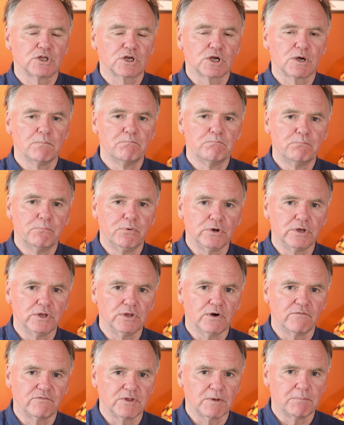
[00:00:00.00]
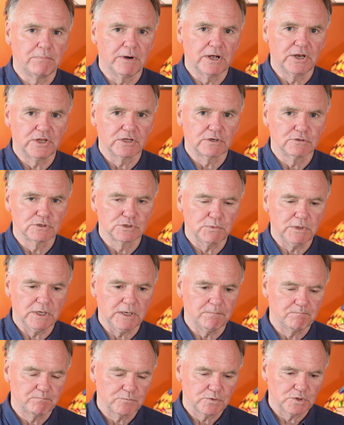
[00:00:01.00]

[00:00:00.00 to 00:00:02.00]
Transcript: component of the particle's weight